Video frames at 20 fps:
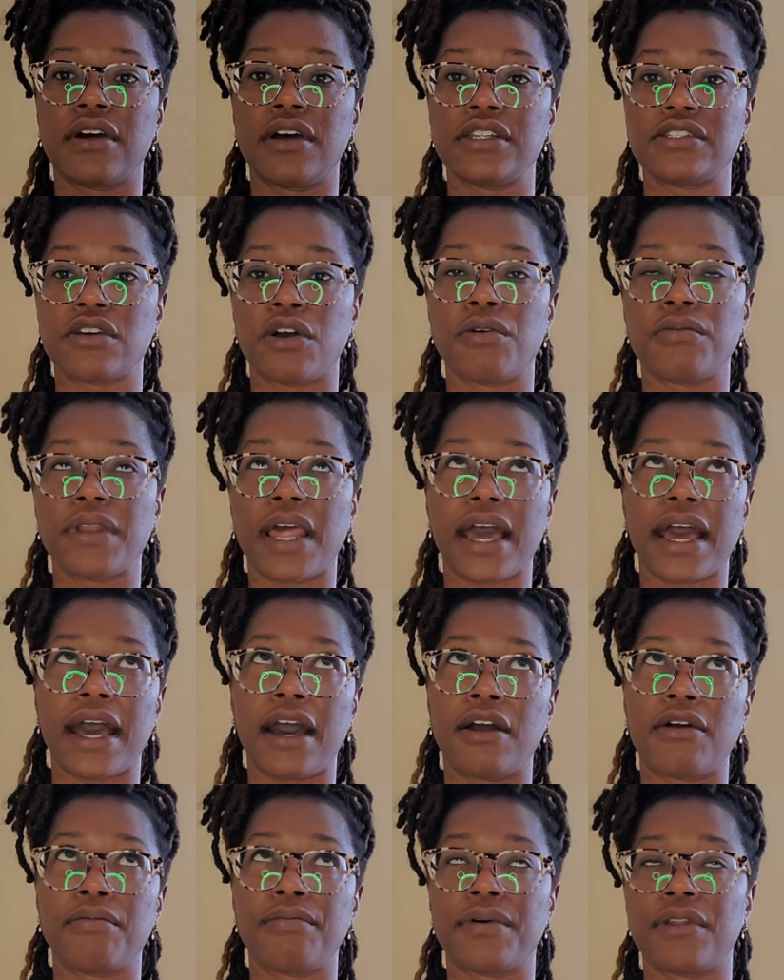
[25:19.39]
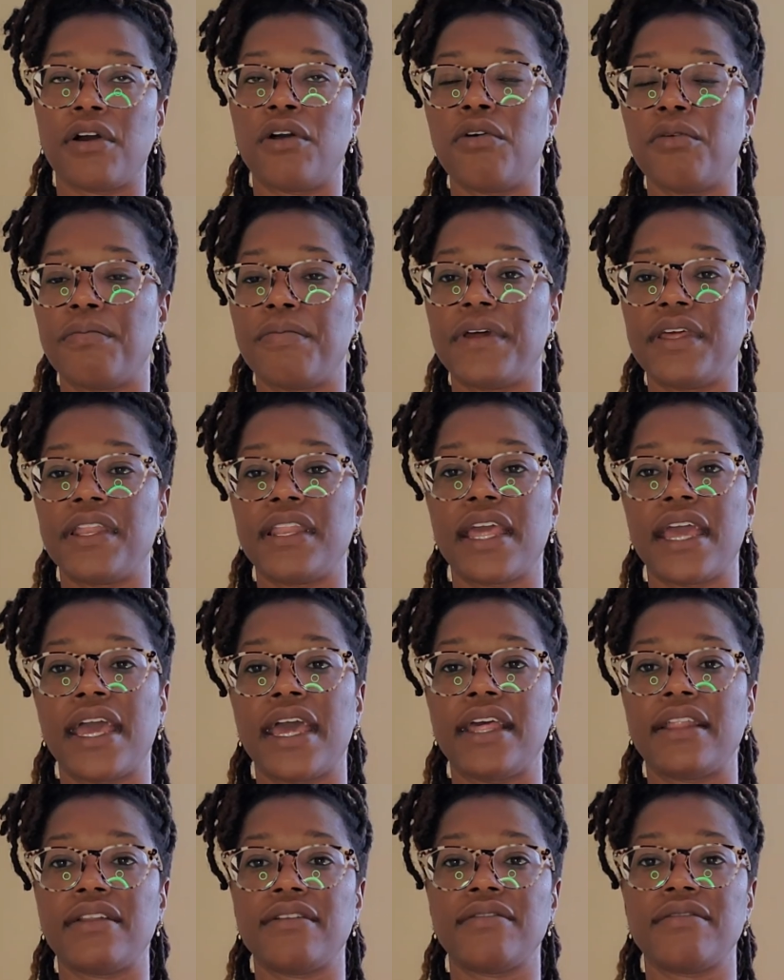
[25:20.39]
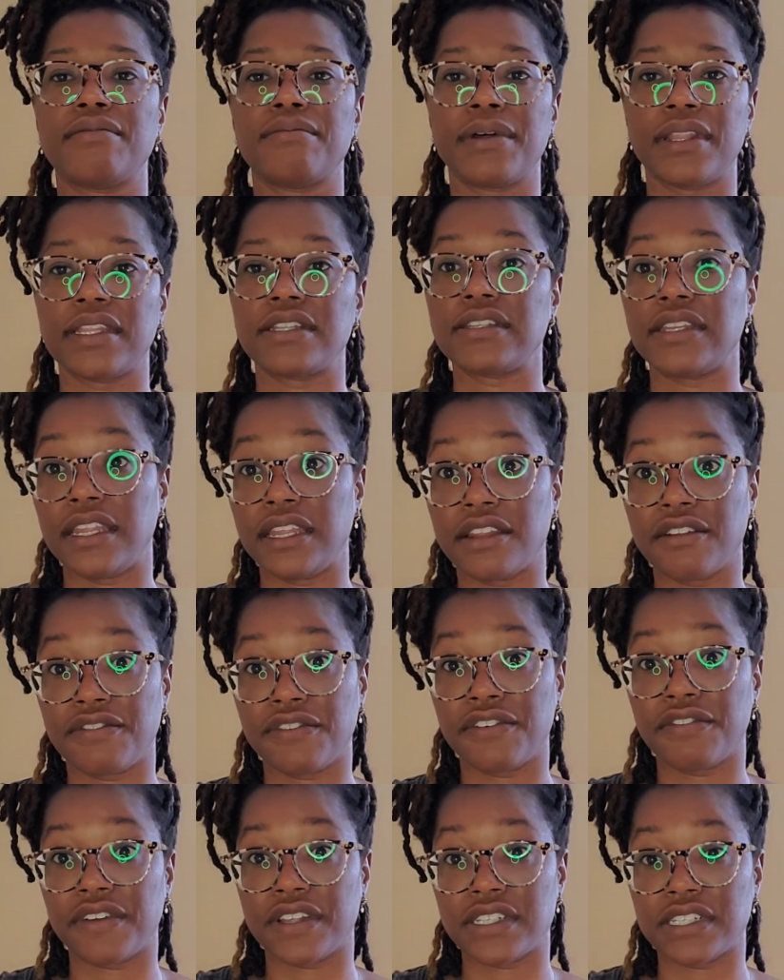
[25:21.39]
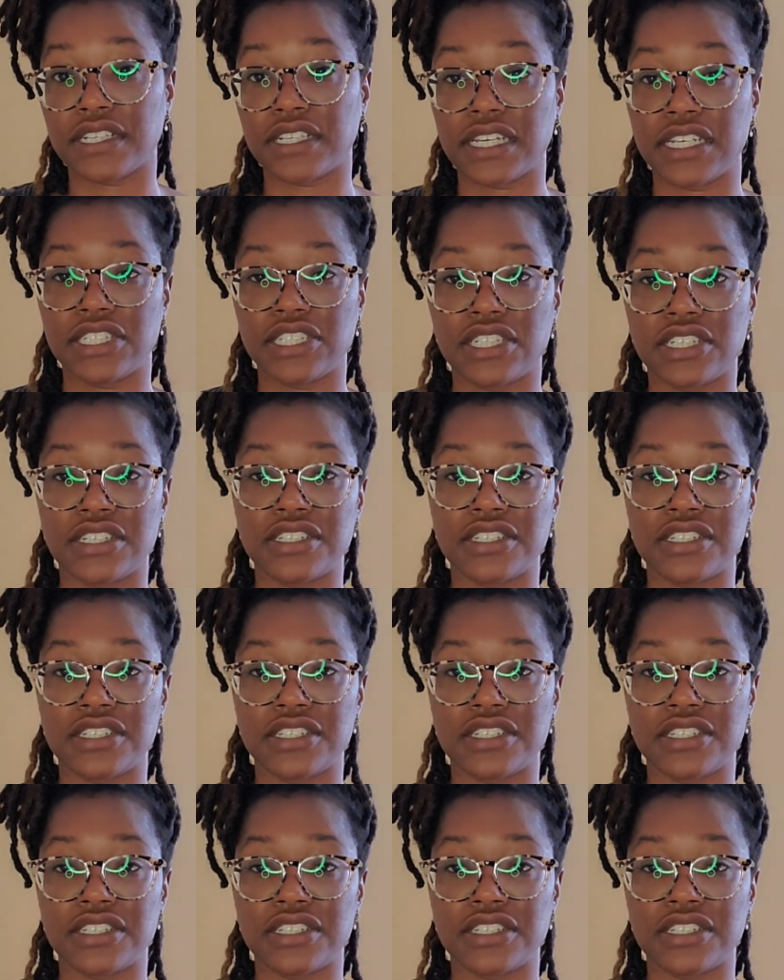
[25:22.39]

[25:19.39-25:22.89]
It's not out, but open, but it's needed for ventilation.